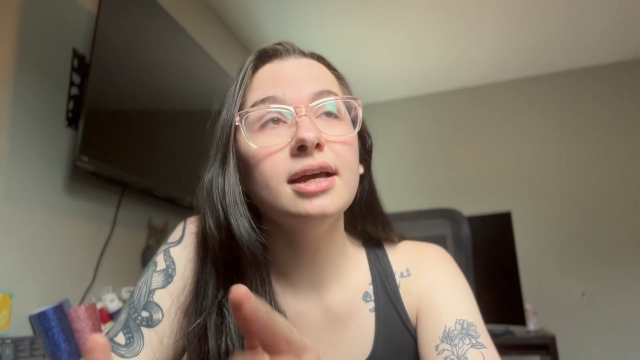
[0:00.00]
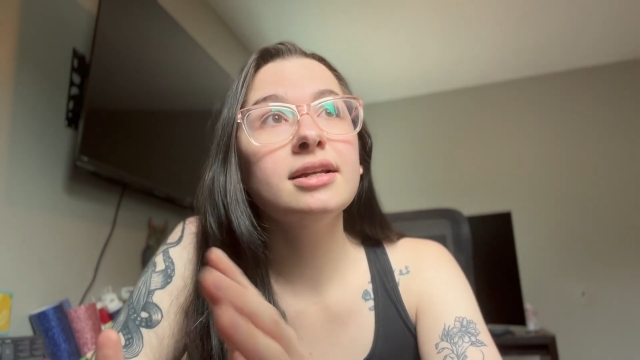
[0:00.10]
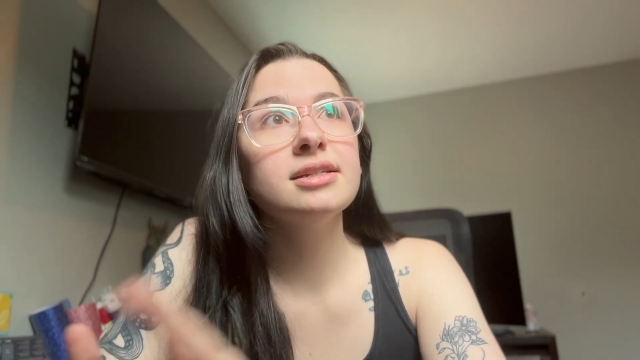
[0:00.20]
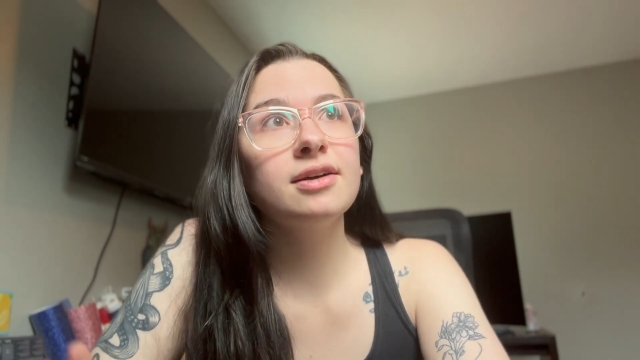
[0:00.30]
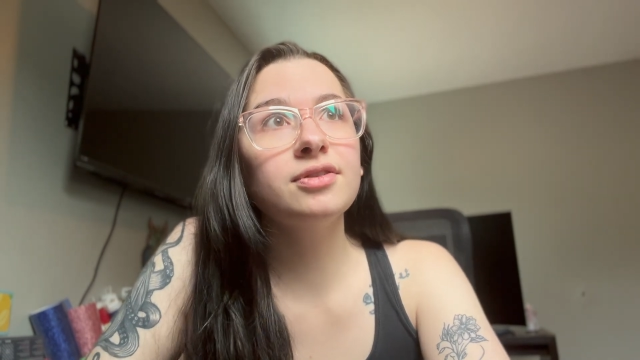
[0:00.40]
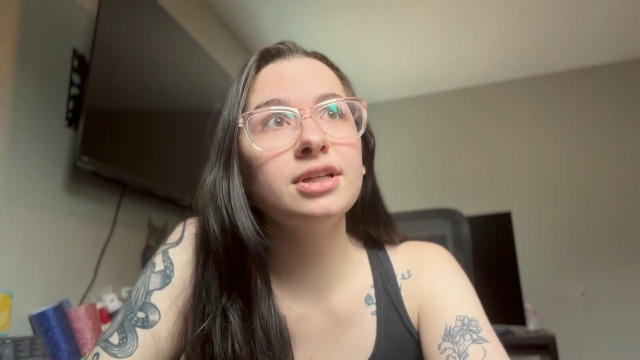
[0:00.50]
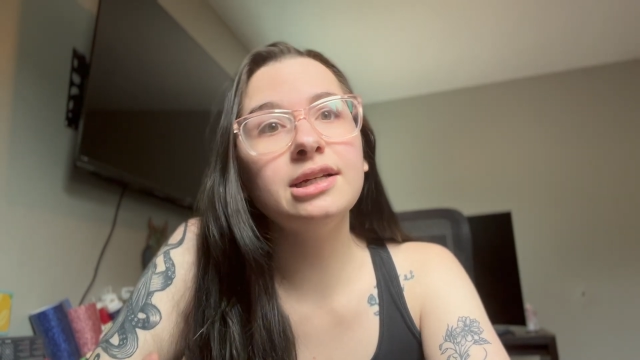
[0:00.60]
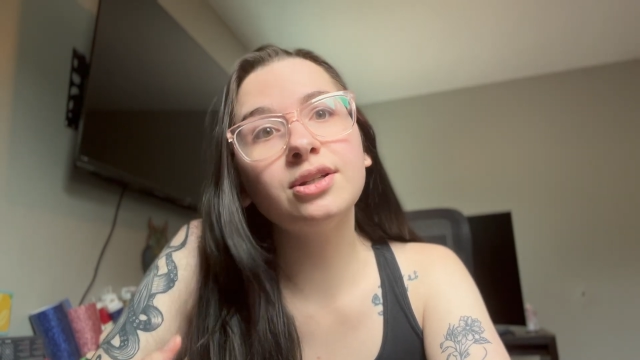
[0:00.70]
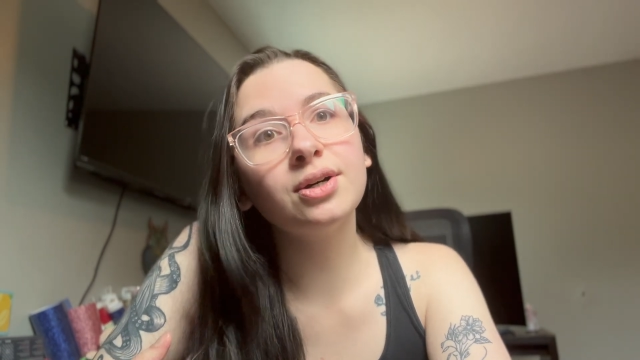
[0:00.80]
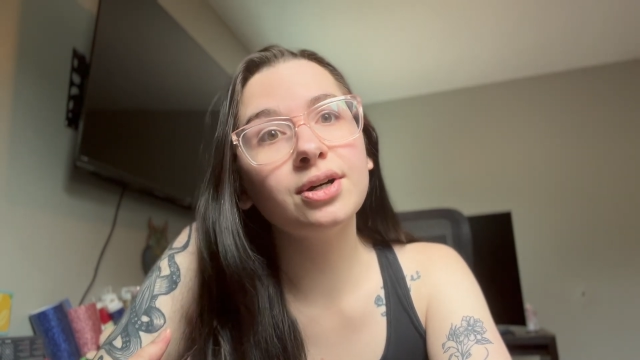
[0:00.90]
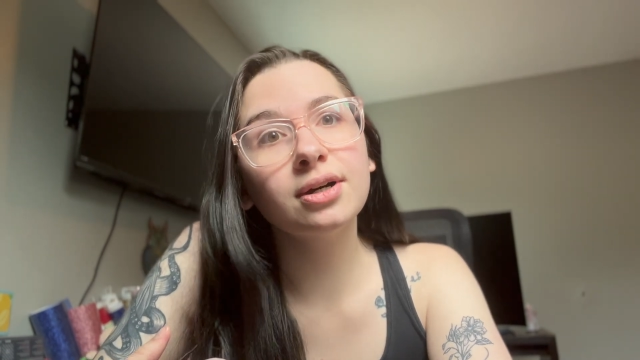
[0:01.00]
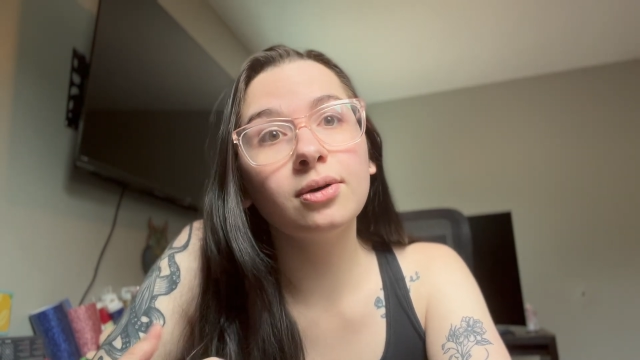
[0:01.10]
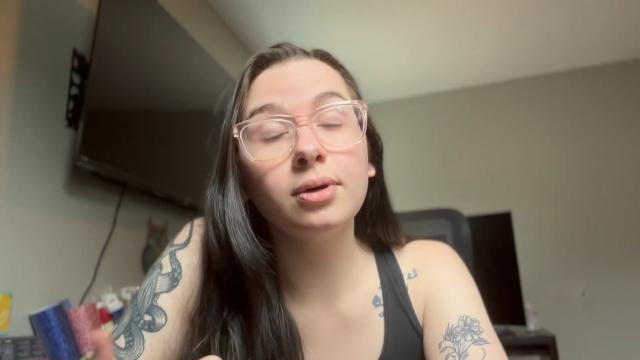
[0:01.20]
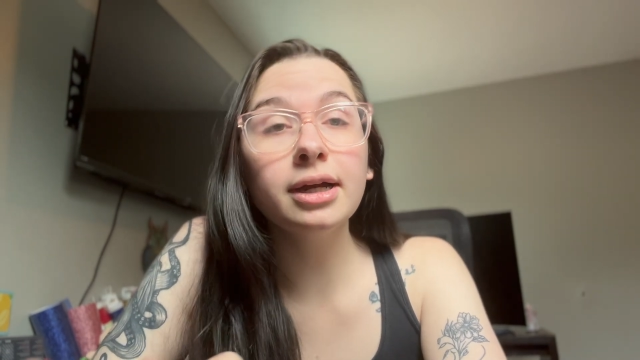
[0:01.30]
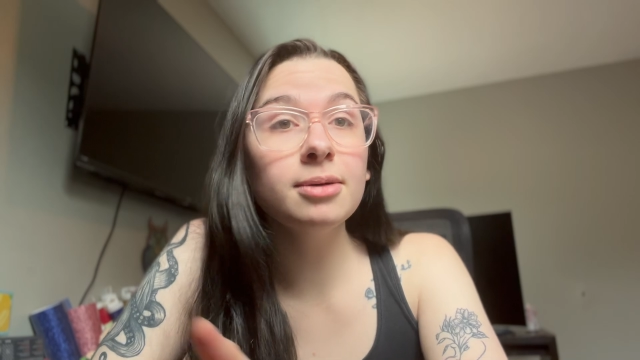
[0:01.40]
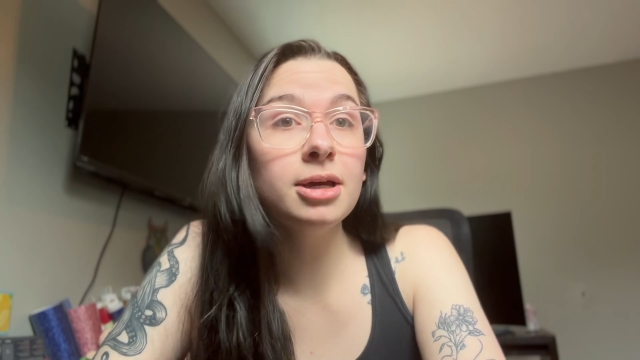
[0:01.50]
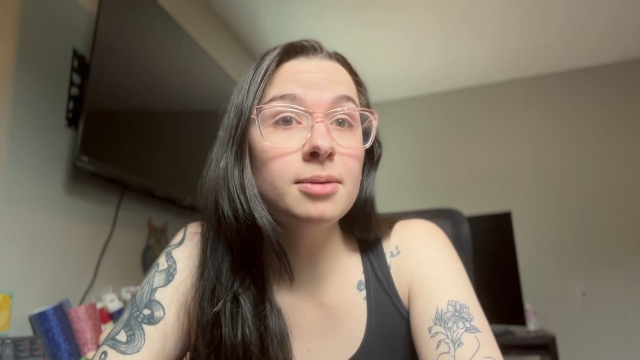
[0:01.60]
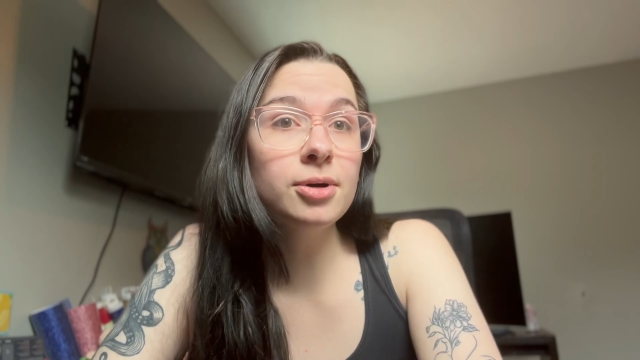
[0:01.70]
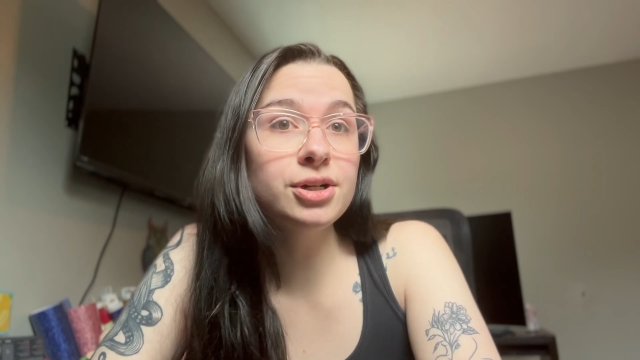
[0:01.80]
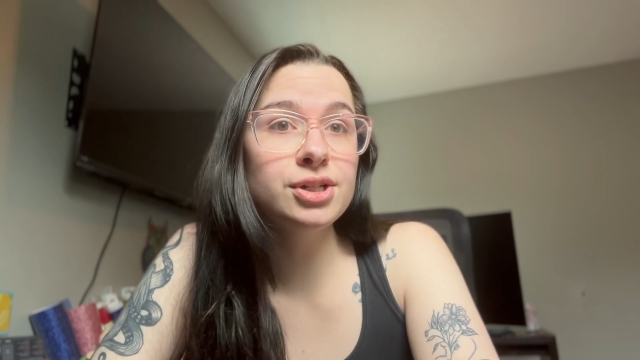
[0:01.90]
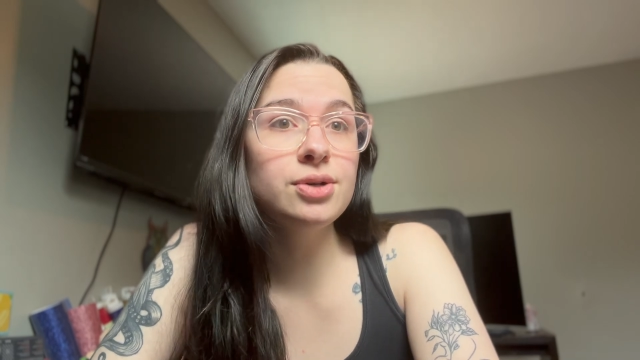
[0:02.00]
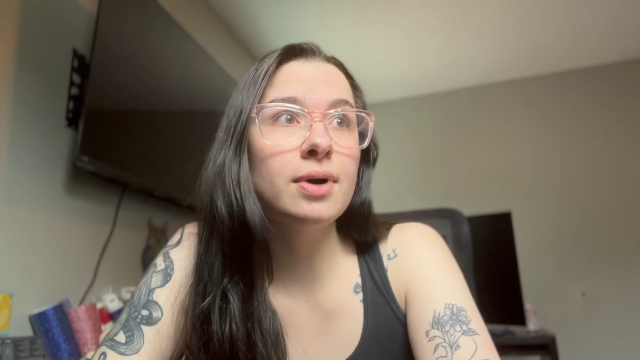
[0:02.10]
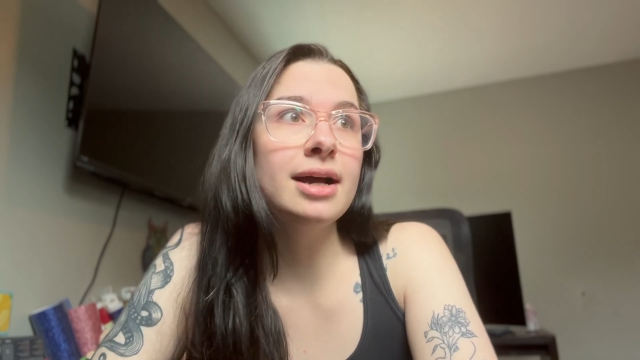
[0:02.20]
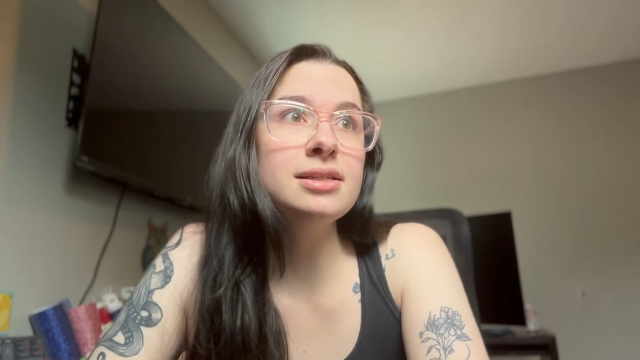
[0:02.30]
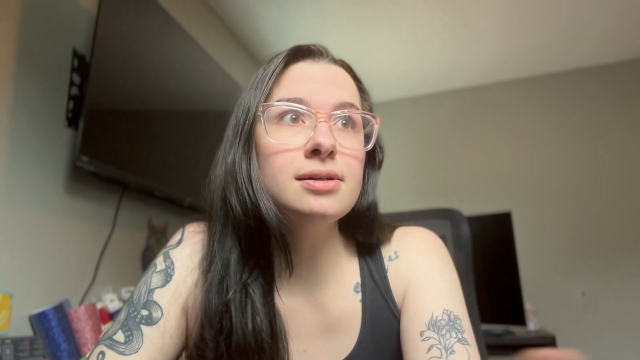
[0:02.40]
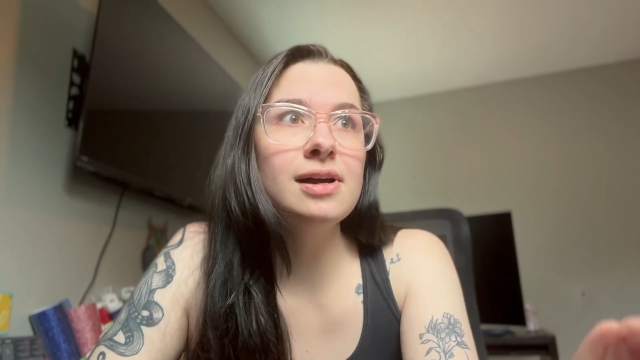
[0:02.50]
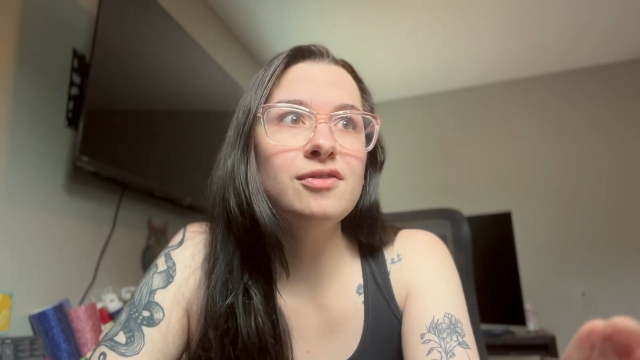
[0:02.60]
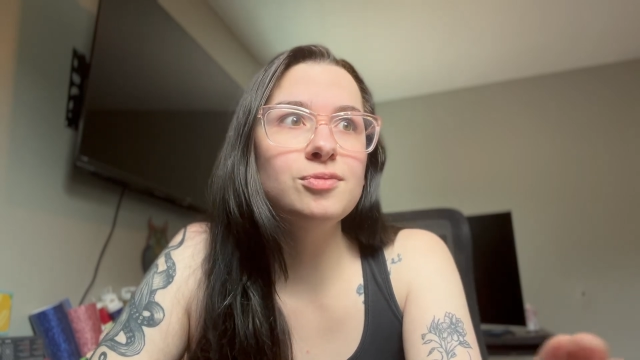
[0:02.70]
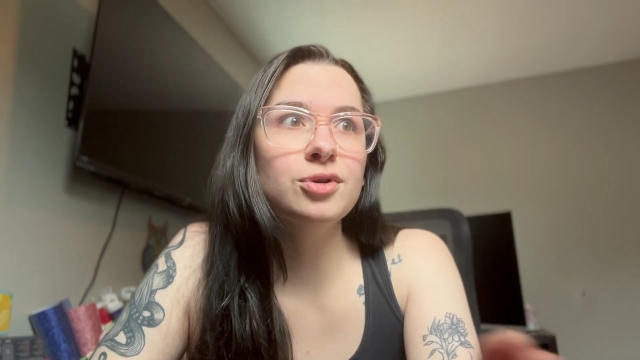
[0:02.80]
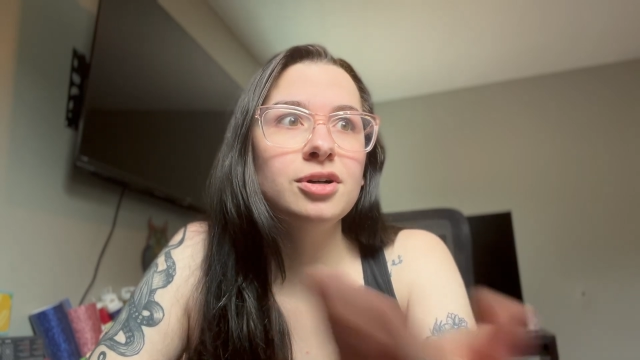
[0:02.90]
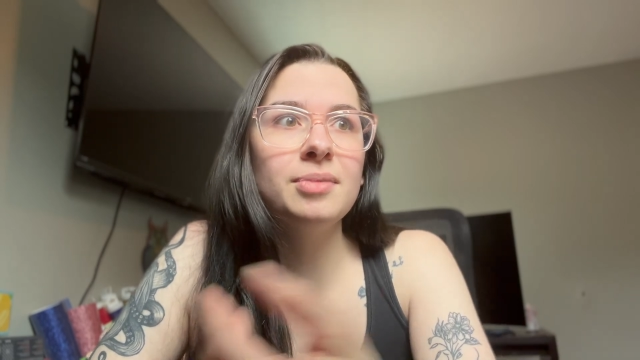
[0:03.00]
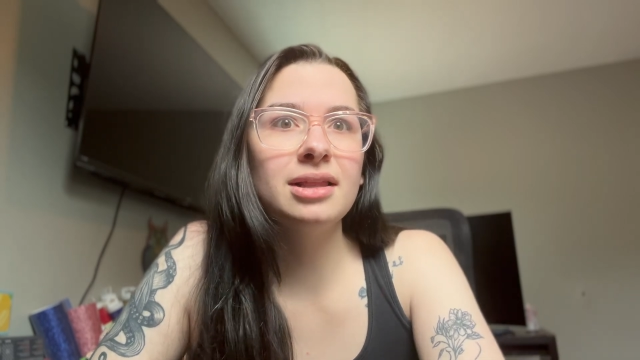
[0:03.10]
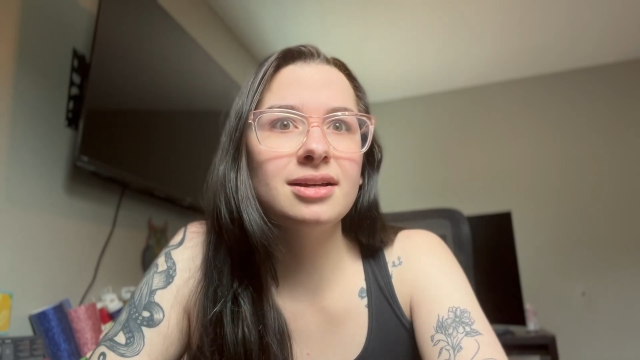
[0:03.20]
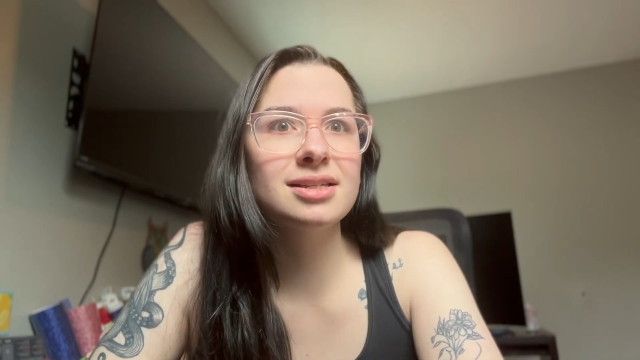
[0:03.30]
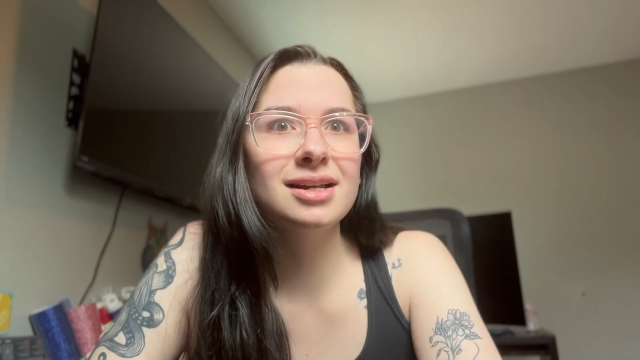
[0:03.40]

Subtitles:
definitely look, or I can make a part 2. I still have more on my list.